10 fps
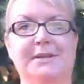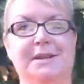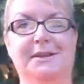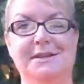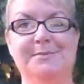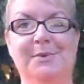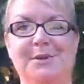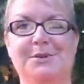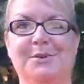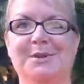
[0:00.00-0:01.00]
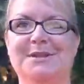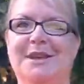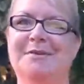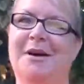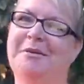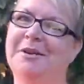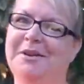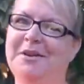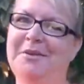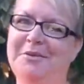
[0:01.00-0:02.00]
slightly smaller shawls, so I'm going
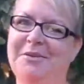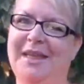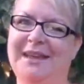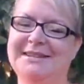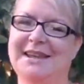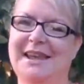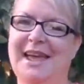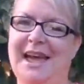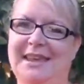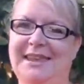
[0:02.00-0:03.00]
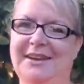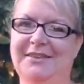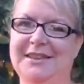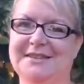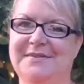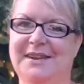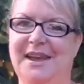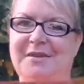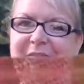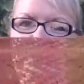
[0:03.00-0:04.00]
to go through that at the end of this video.